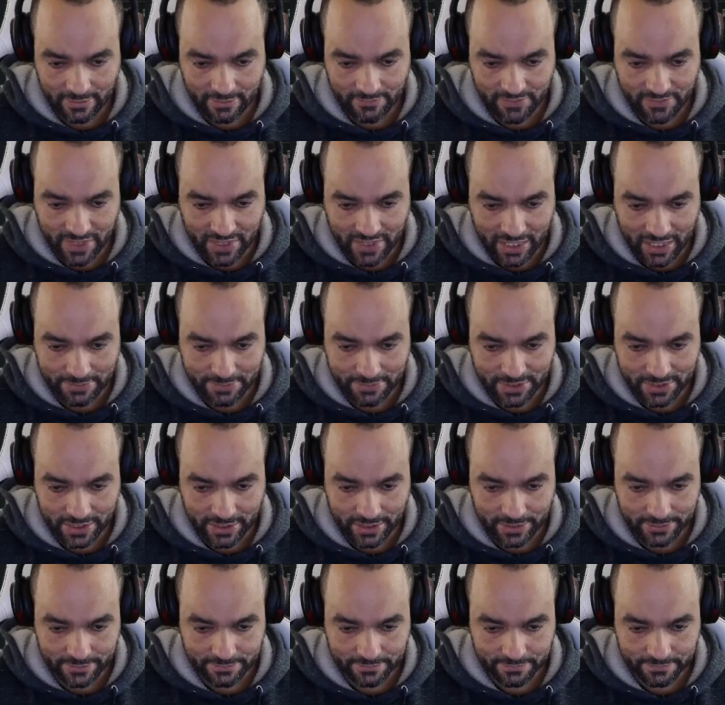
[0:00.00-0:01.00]
types
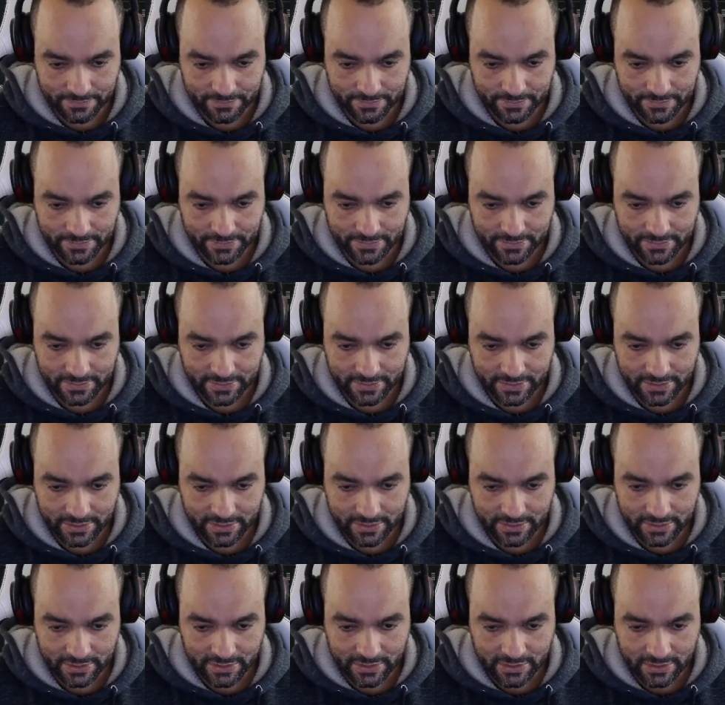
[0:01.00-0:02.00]
here.
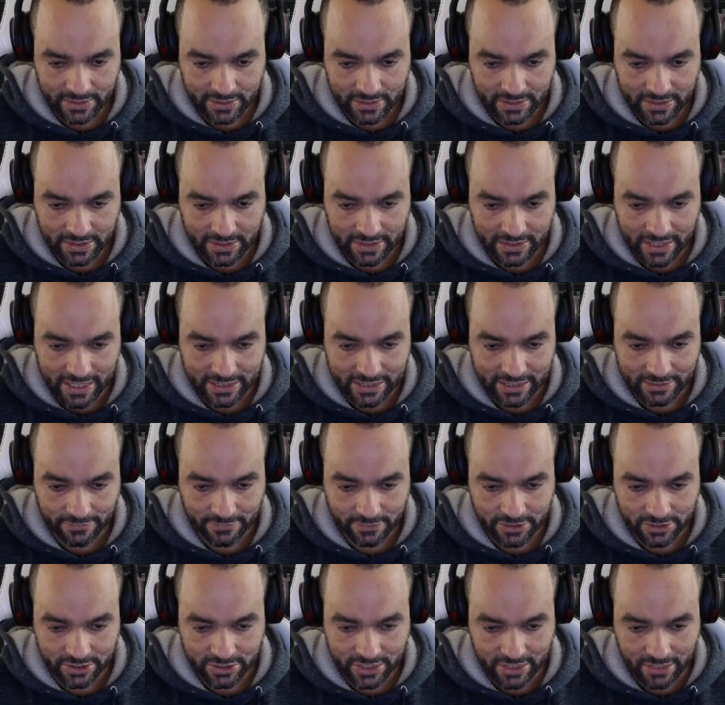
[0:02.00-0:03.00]
And S for
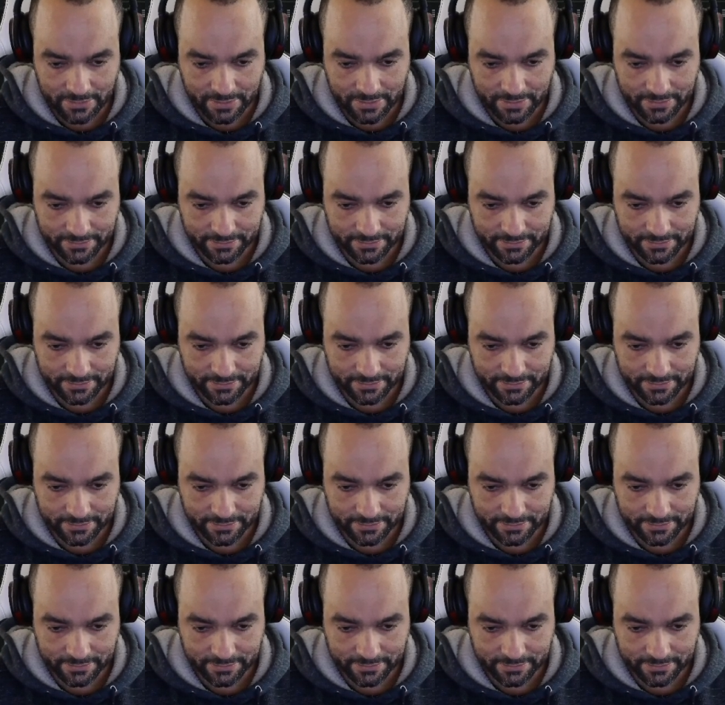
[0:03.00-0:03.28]
step.